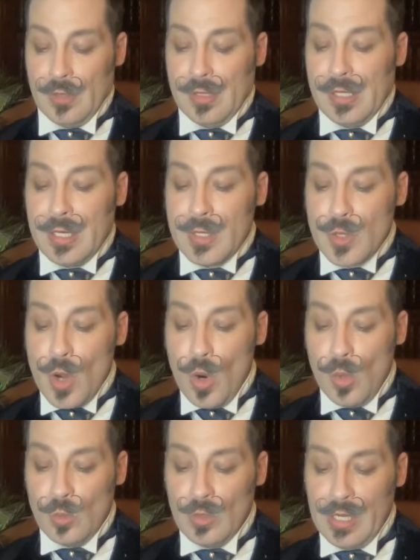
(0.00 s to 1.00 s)
It is
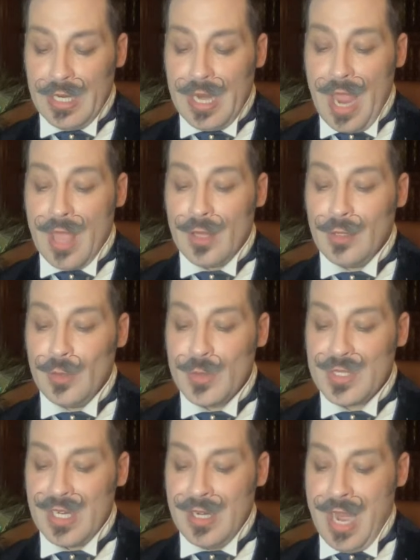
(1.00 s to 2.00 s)
only a
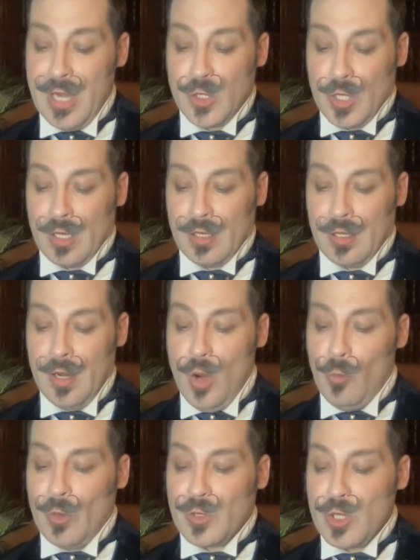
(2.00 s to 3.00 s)
hallucination
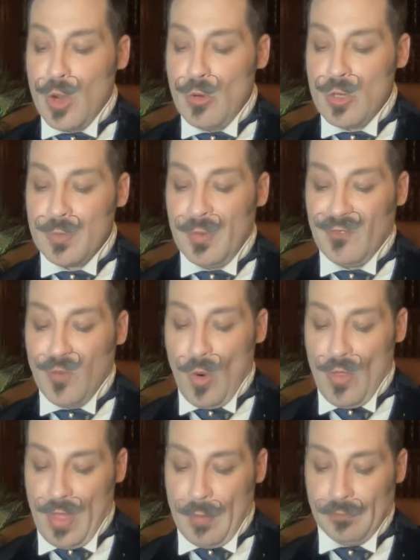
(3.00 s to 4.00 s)
which goes
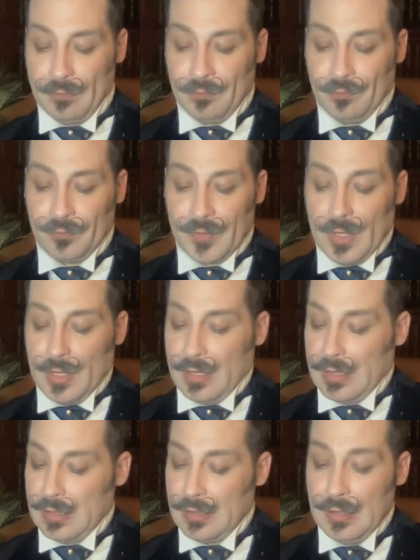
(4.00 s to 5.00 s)
before them.
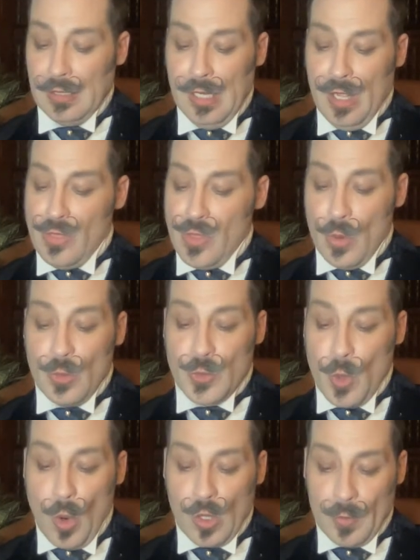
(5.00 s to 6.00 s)
Ugh, those
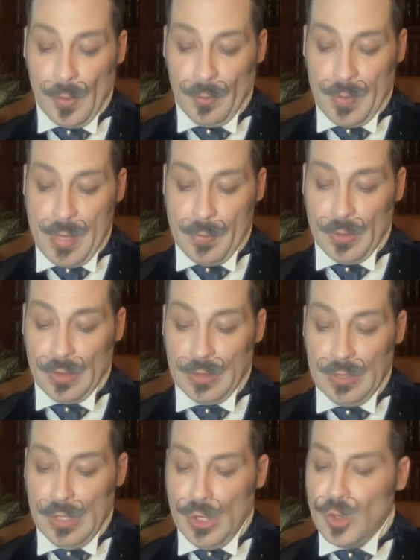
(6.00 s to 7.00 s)
horrible people,
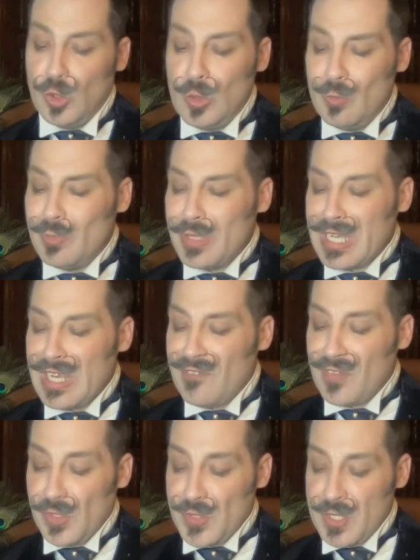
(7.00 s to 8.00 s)
whom
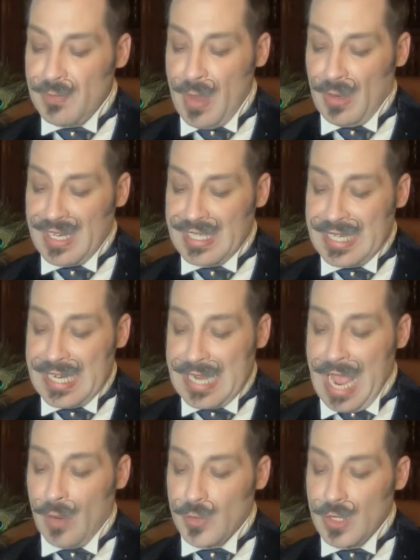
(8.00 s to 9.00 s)
evil spirits seek
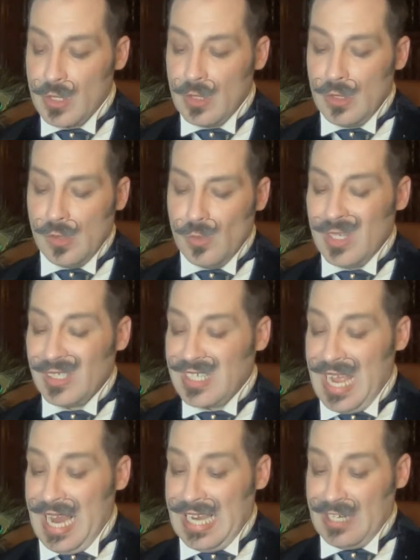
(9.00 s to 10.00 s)
out. What
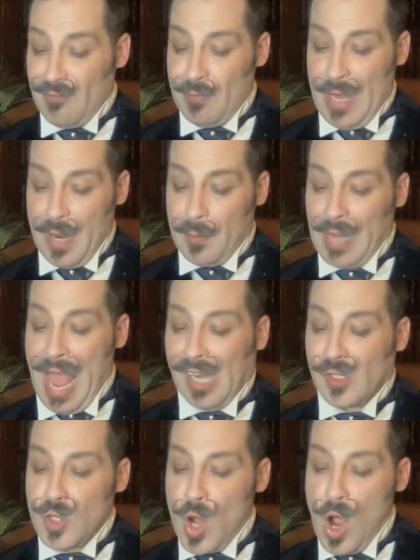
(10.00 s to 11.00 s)
kind of big
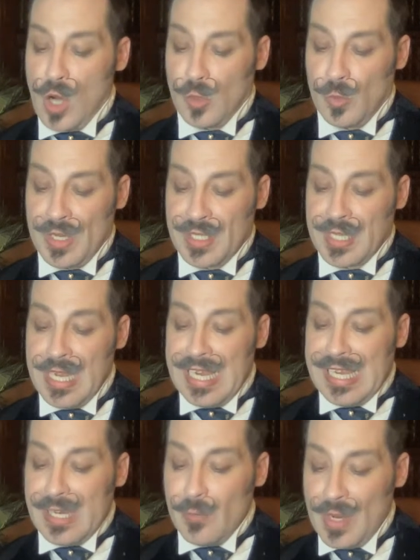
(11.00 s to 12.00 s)
black dog was
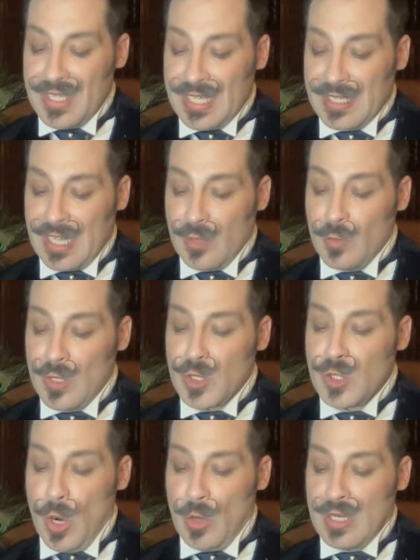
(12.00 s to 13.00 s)
it that which
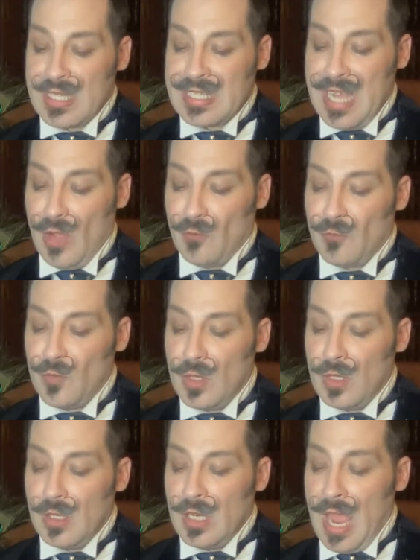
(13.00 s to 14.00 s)
showed itself
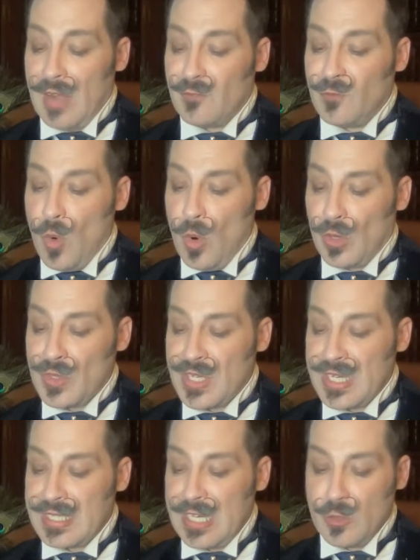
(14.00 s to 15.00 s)
at Fours
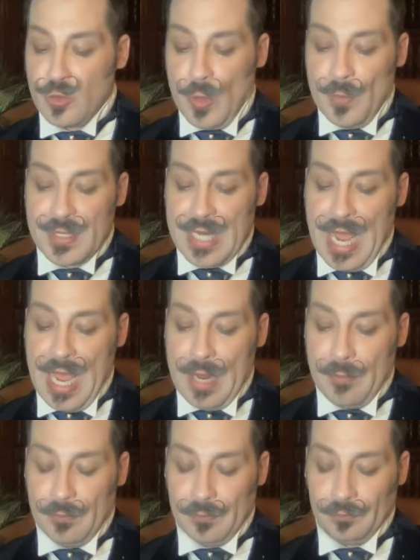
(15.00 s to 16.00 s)
in Sintram's
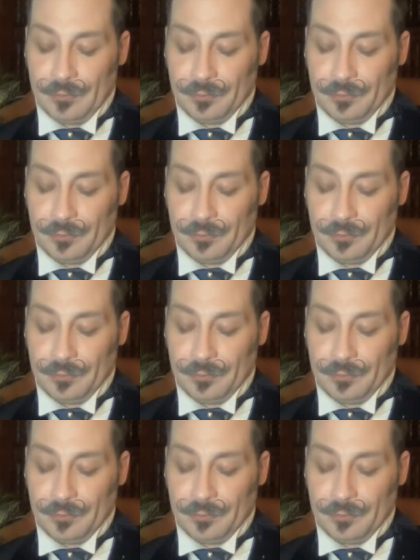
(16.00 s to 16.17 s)
time?